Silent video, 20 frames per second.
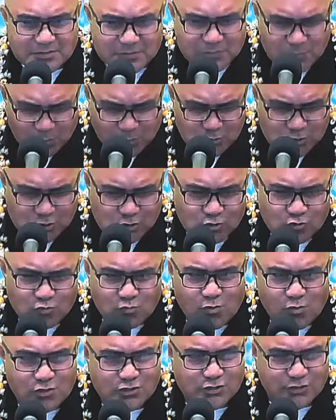Those two
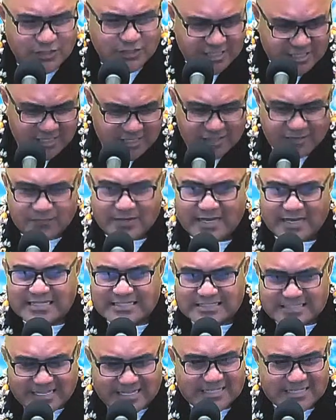words are give
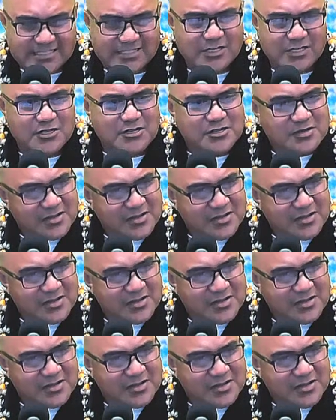and take.